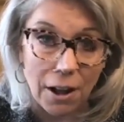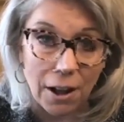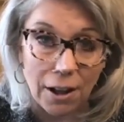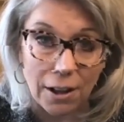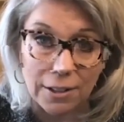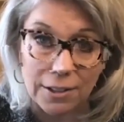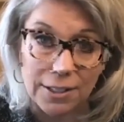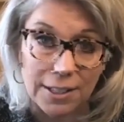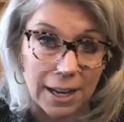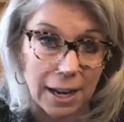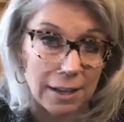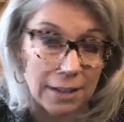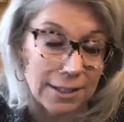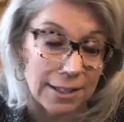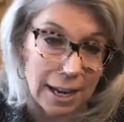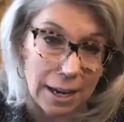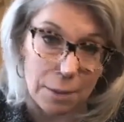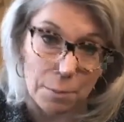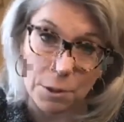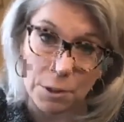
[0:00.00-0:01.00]
Uh, sa-
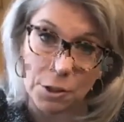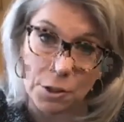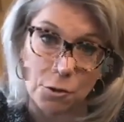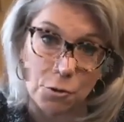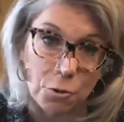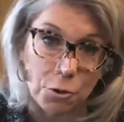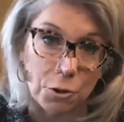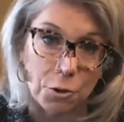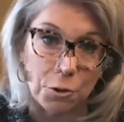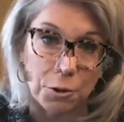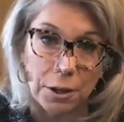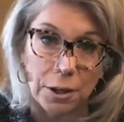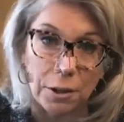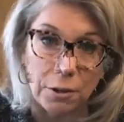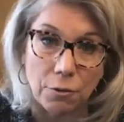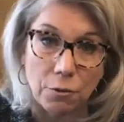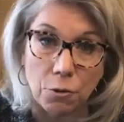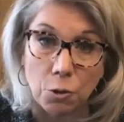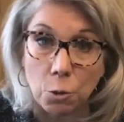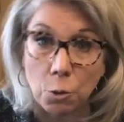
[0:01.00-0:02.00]
same is true
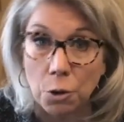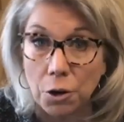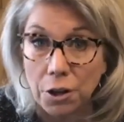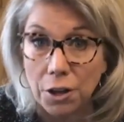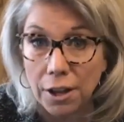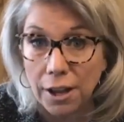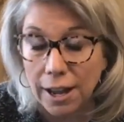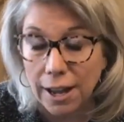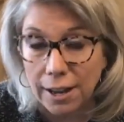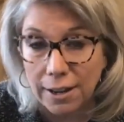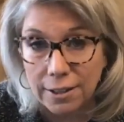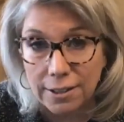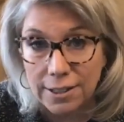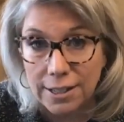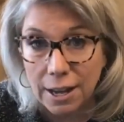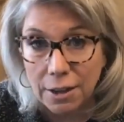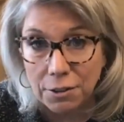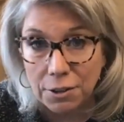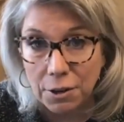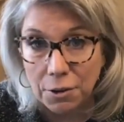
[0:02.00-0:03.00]
in Florida and in
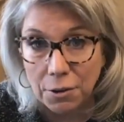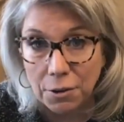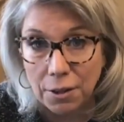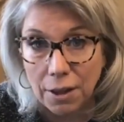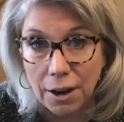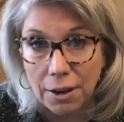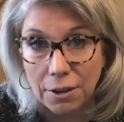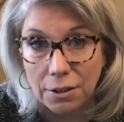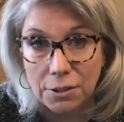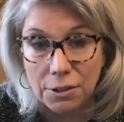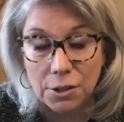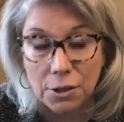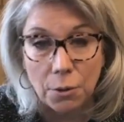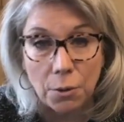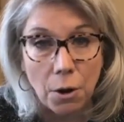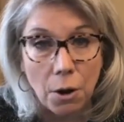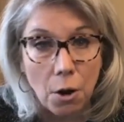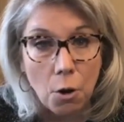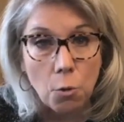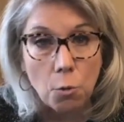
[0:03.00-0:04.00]
South Carolina.
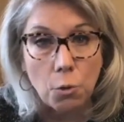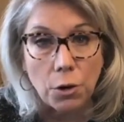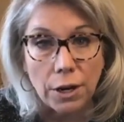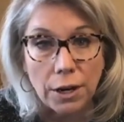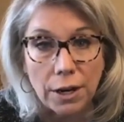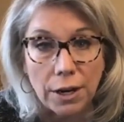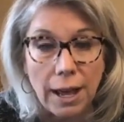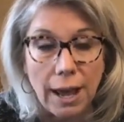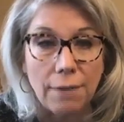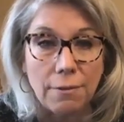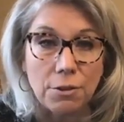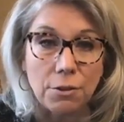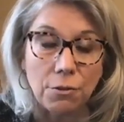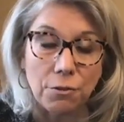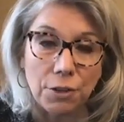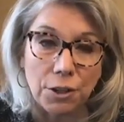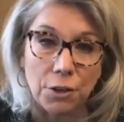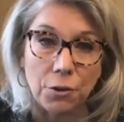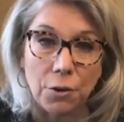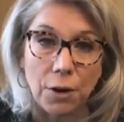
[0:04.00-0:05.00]
So we're going to have to
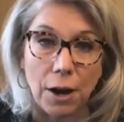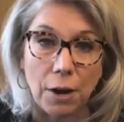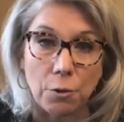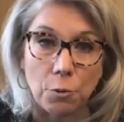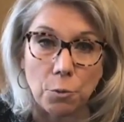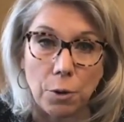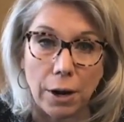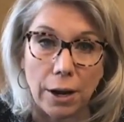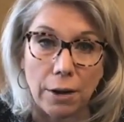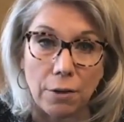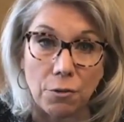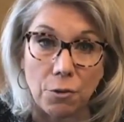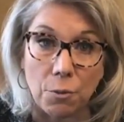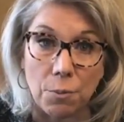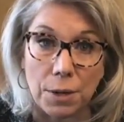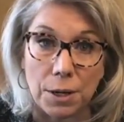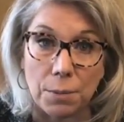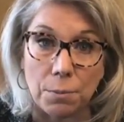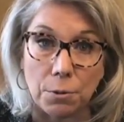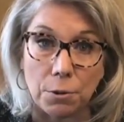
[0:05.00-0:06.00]
figure out a way
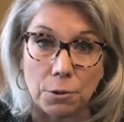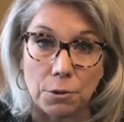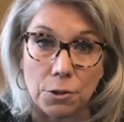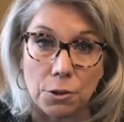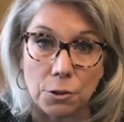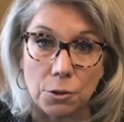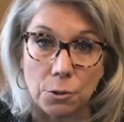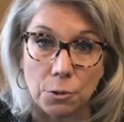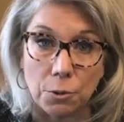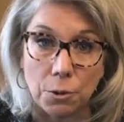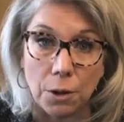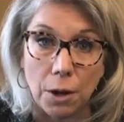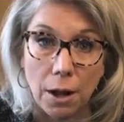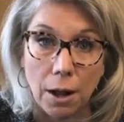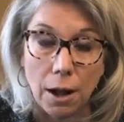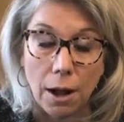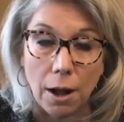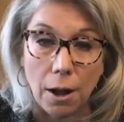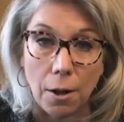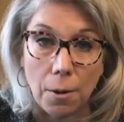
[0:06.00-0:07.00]
for people to
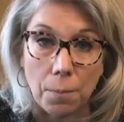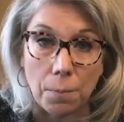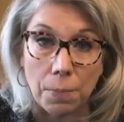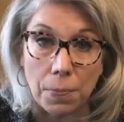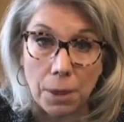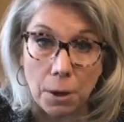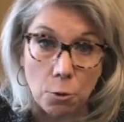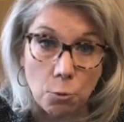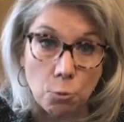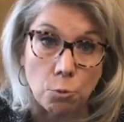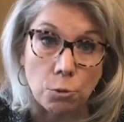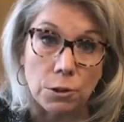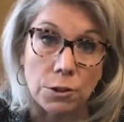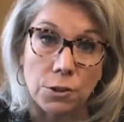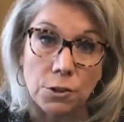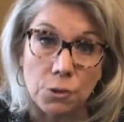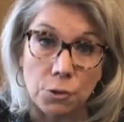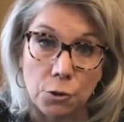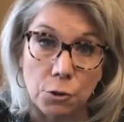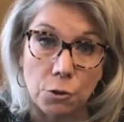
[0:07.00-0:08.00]
um,
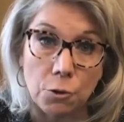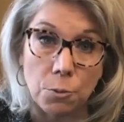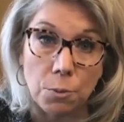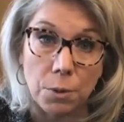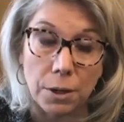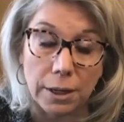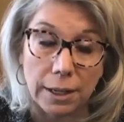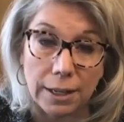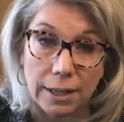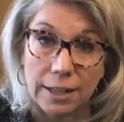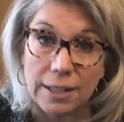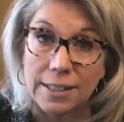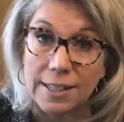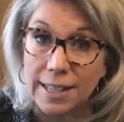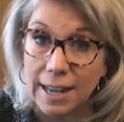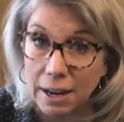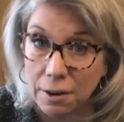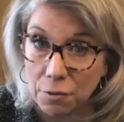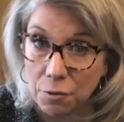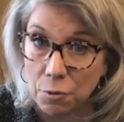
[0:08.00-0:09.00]
resume in a
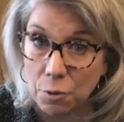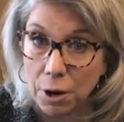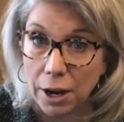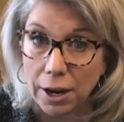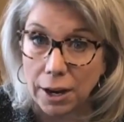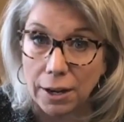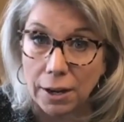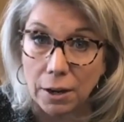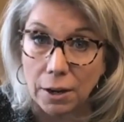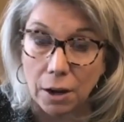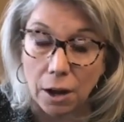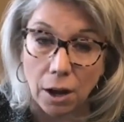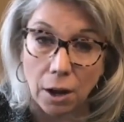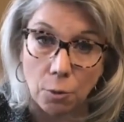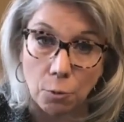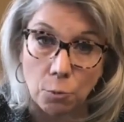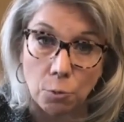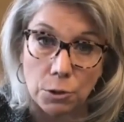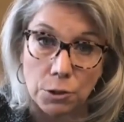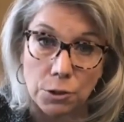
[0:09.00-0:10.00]
safe way,
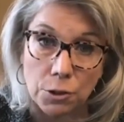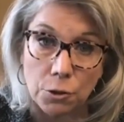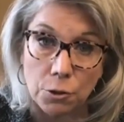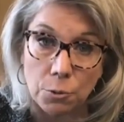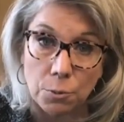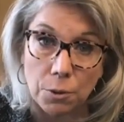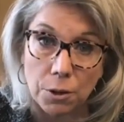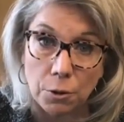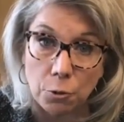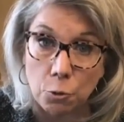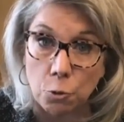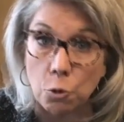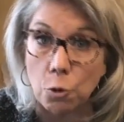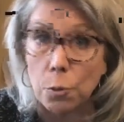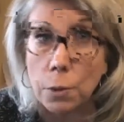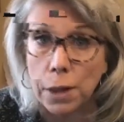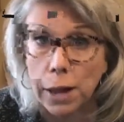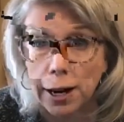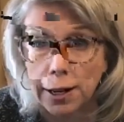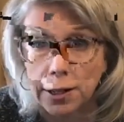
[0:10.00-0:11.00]
uh, resume their
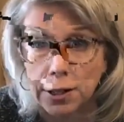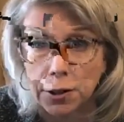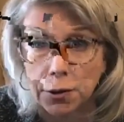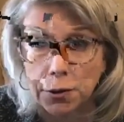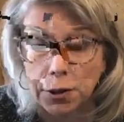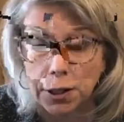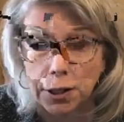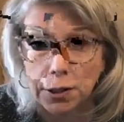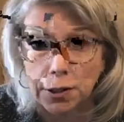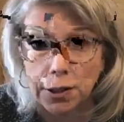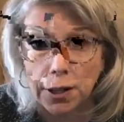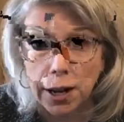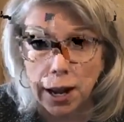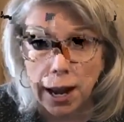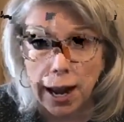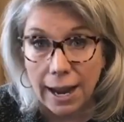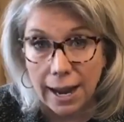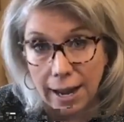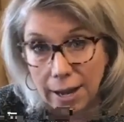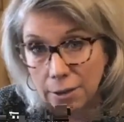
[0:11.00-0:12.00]
normal activities
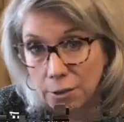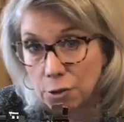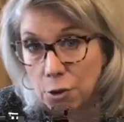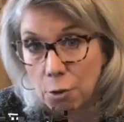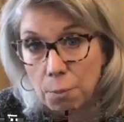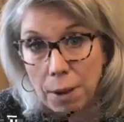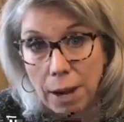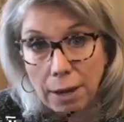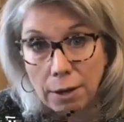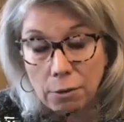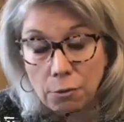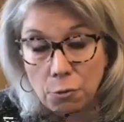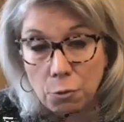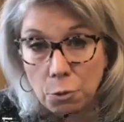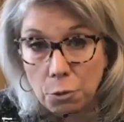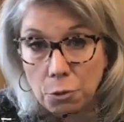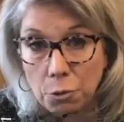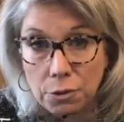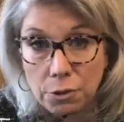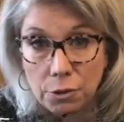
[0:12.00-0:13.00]
and go back and
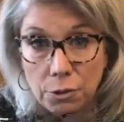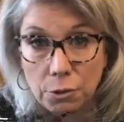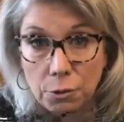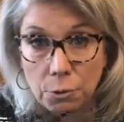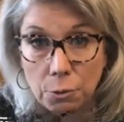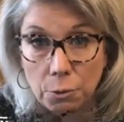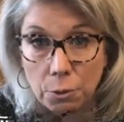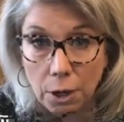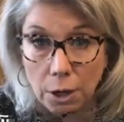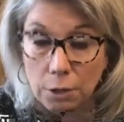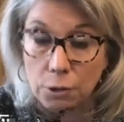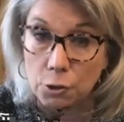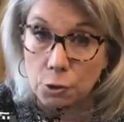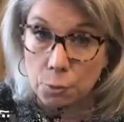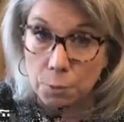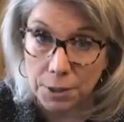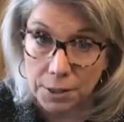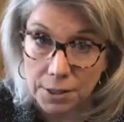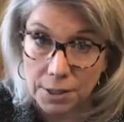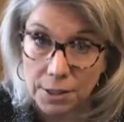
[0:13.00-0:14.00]
forth to
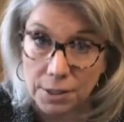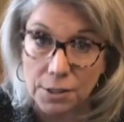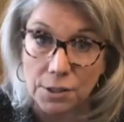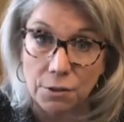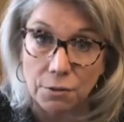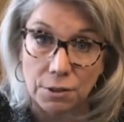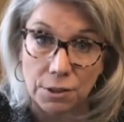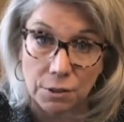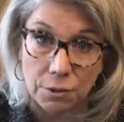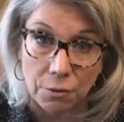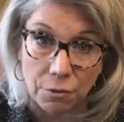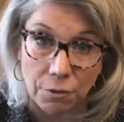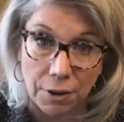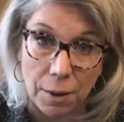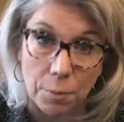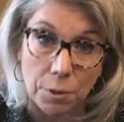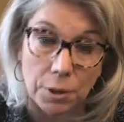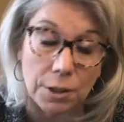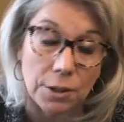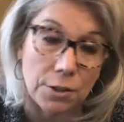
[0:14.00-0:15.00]
do business, to visit
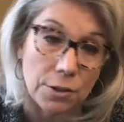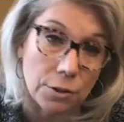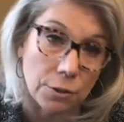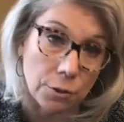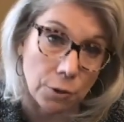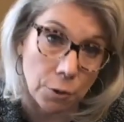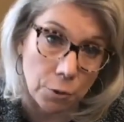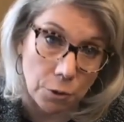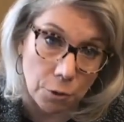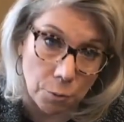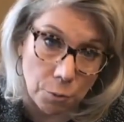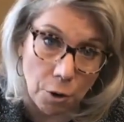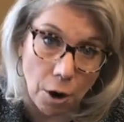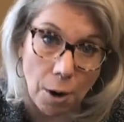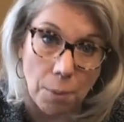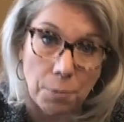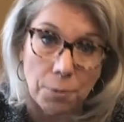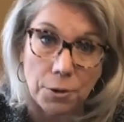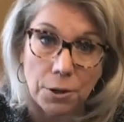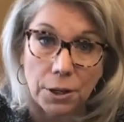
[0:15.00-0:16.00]
family, to go to their
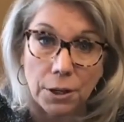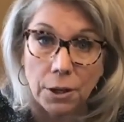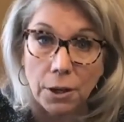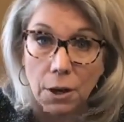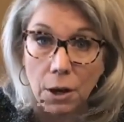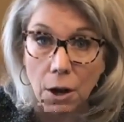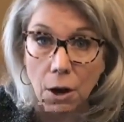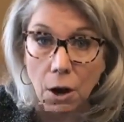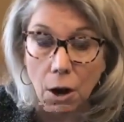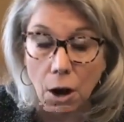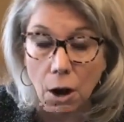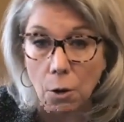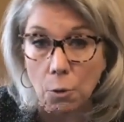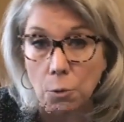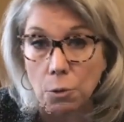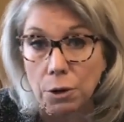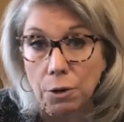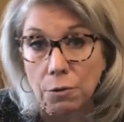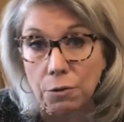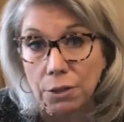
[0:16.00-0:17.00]
property, uh,
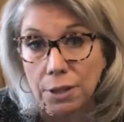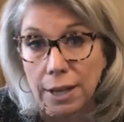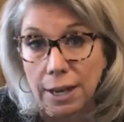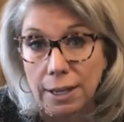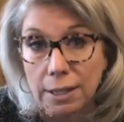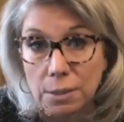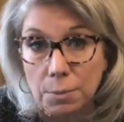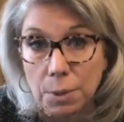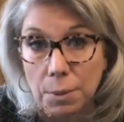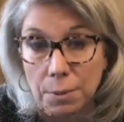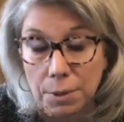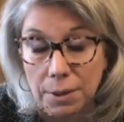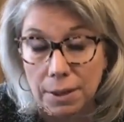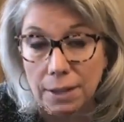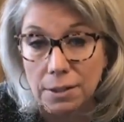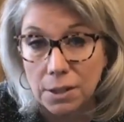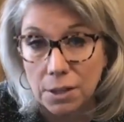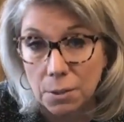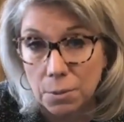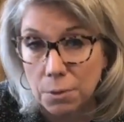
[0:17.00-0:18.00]
whatever the case may be.
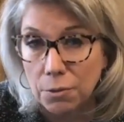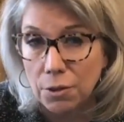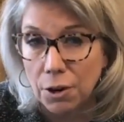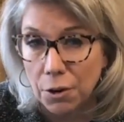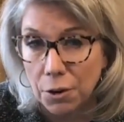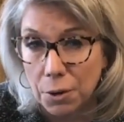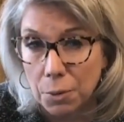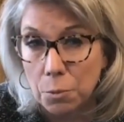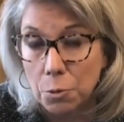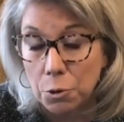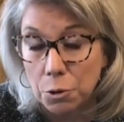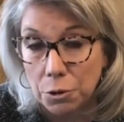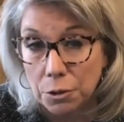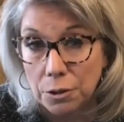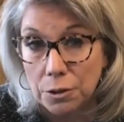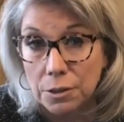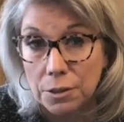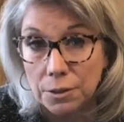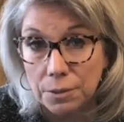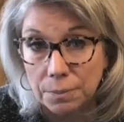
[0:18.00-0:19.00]
That's going to be very
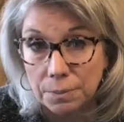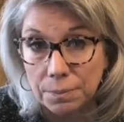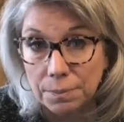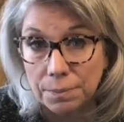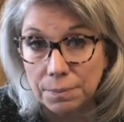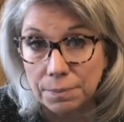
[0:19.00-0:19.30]
important.